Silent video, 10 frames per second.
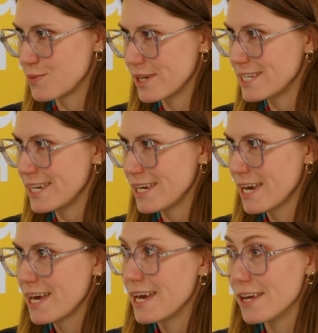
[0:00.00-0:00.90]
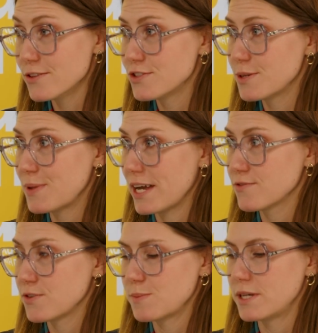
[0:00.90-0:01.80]
really into the
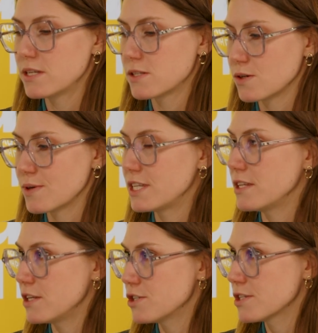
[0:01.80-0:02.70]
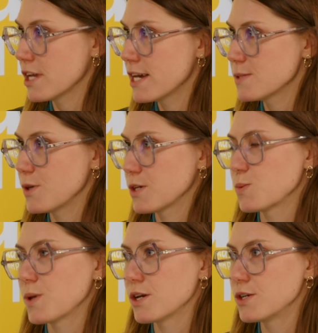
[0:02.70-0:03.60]
platform, and it's already digitized because
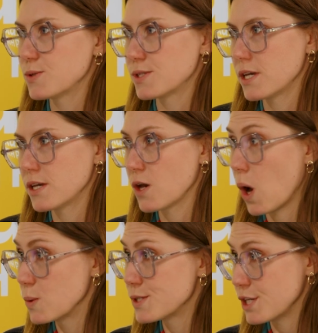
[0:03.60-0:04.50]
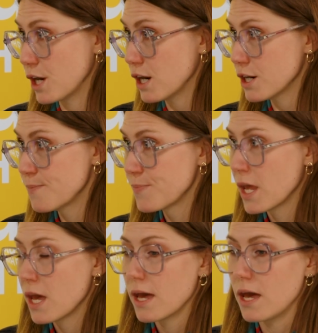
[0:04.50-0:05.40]
we are using OCR,
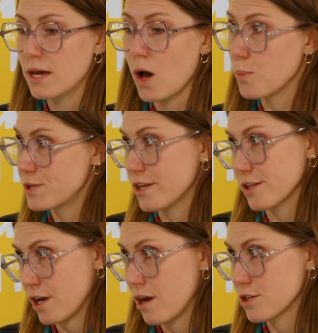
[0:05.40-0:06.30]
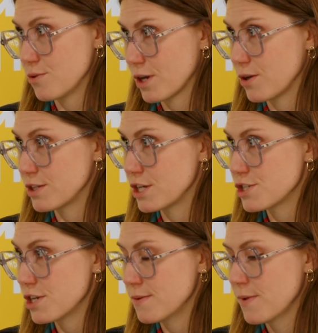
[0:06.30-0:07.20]
optical character
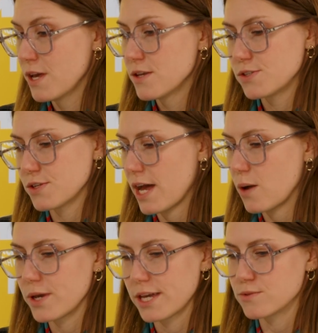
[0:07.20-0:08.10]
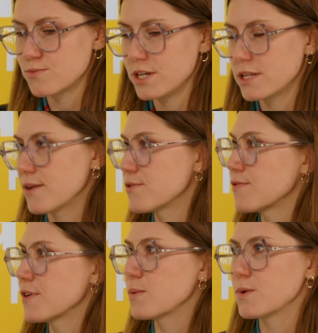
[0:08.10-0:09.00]
recognition, so that we can read
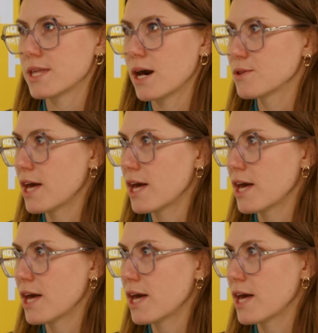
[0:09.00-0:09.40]
everything without